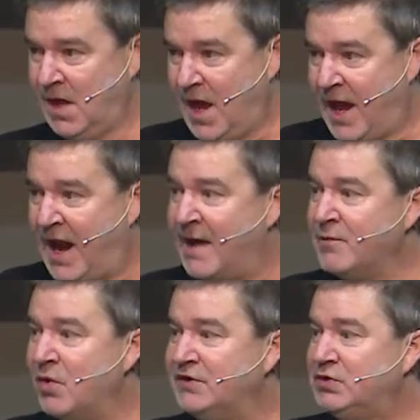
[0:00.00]
And I'm
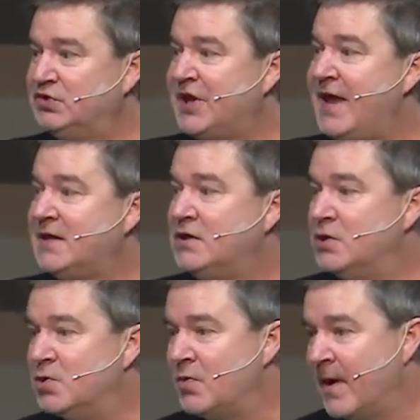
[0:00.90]
going to take
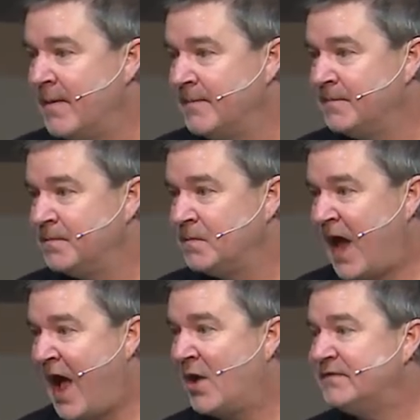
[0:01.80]
you
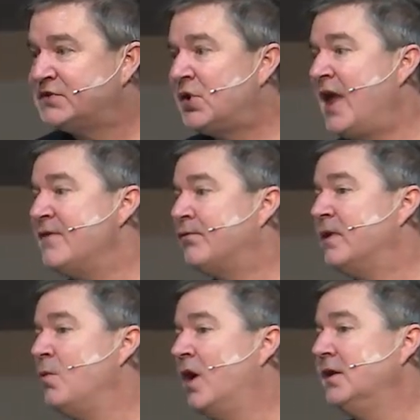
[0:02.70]
out of
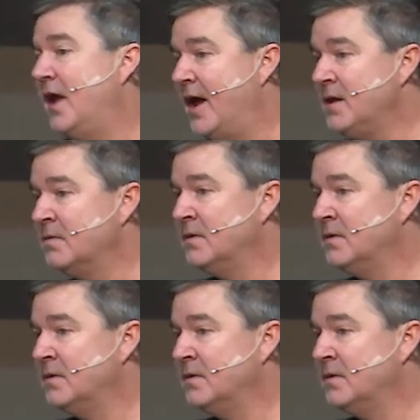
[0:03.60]
slavery one day